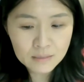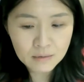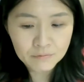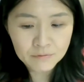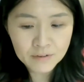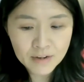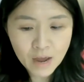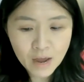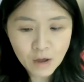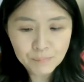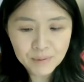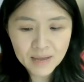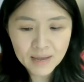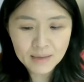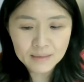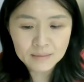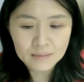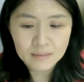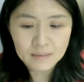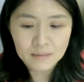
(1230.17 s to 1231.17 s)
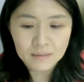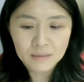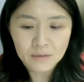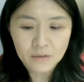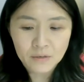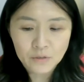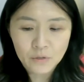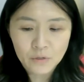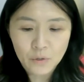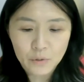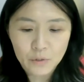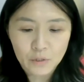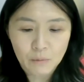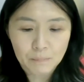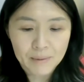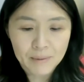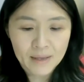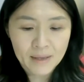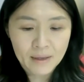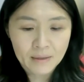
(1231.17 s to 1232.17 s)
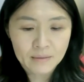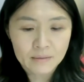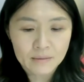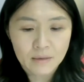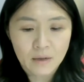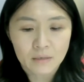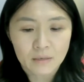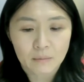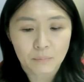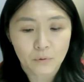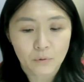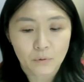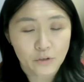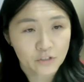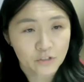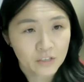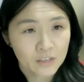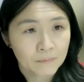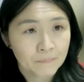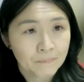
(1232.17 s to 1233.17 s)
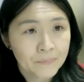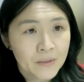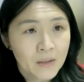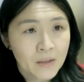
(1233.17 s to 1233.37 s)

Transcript: have now passed near total bans on abortion,